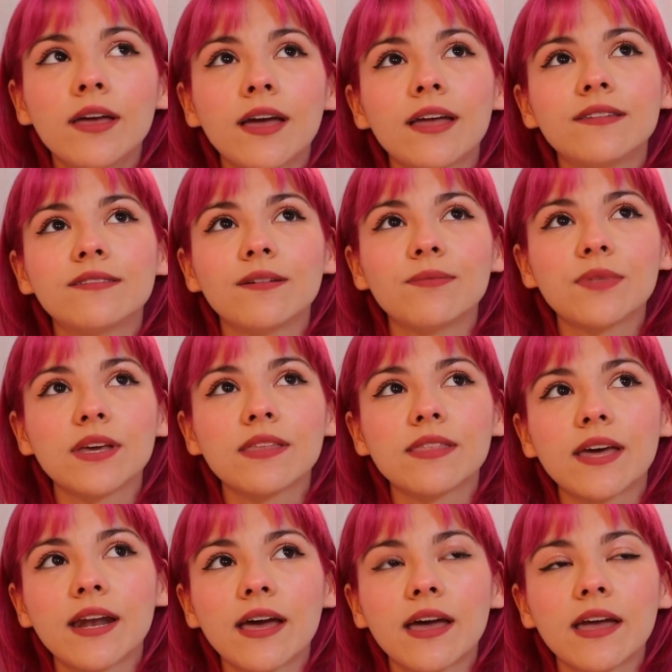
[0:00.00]
and something
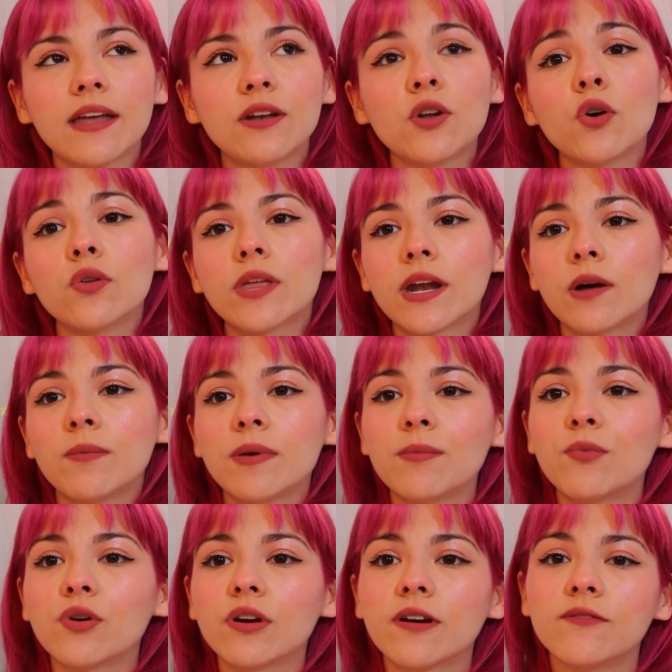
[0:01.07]
that I know that I'll be
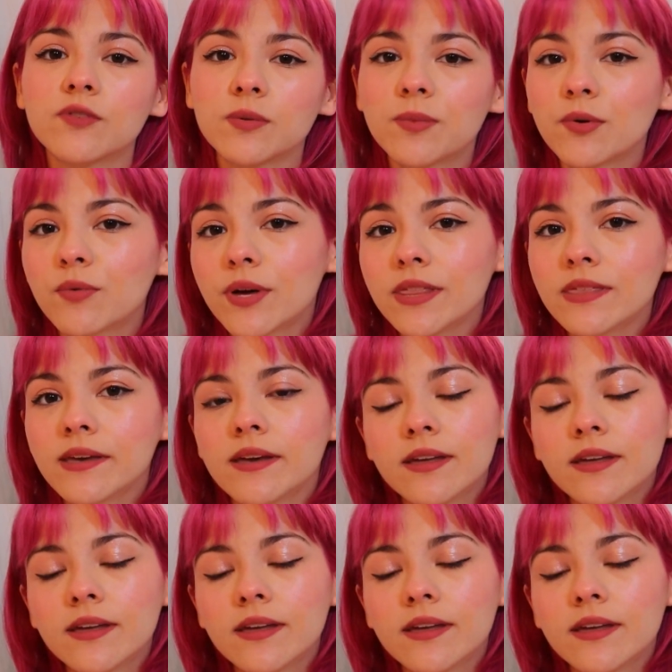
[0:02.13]
more comfortable with.